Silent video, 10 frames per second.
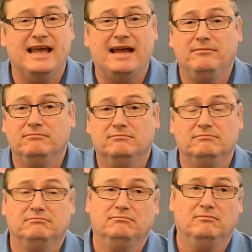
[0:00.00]
that
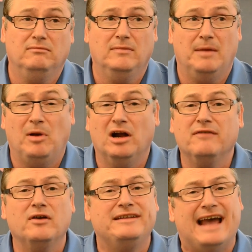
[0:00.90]
a part
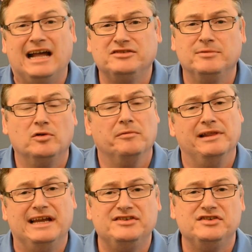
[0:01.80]
of attachment or
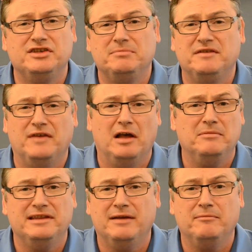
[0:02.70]
relationship
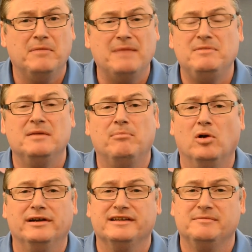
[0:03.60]
development that might be
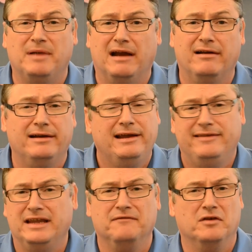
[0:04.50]
important as a parent.
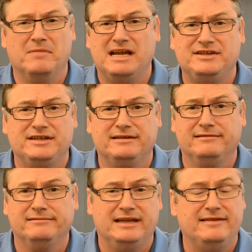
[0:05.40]
The
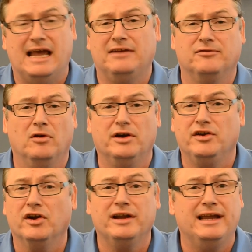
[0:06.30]
information in that drawer
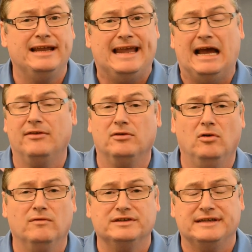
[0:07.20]
you're going to gather
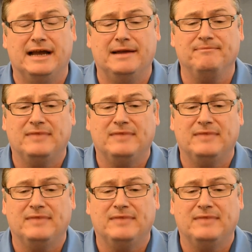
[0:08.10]
over time.